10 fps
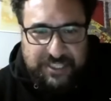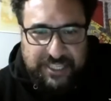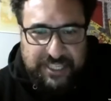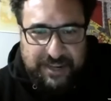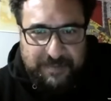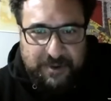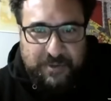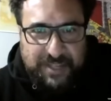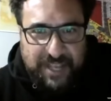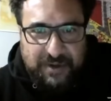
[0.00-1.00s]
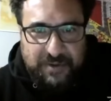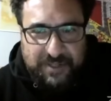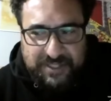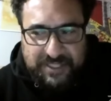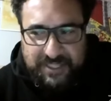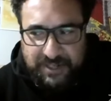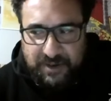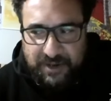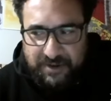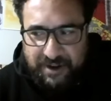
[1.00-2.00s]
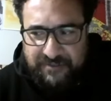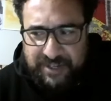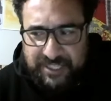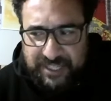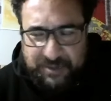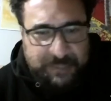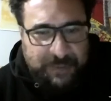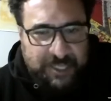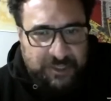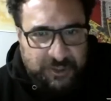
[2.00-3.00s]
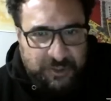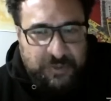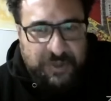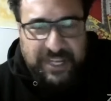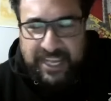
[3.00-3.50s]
T, I'm always, you know, in reference and respect to you.